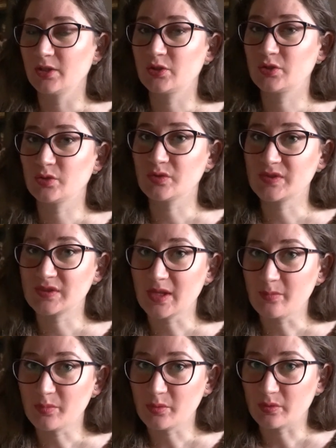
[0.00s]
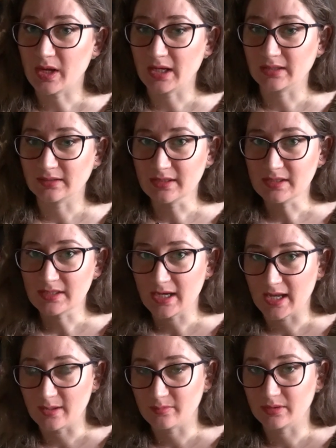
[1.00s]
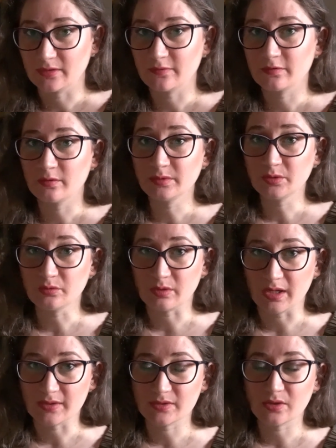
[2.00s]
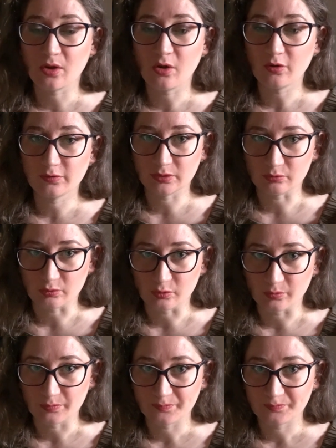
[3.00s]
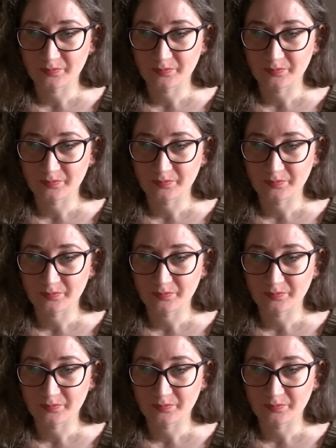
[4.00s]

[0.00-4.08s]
to separate the table from the rest of the room.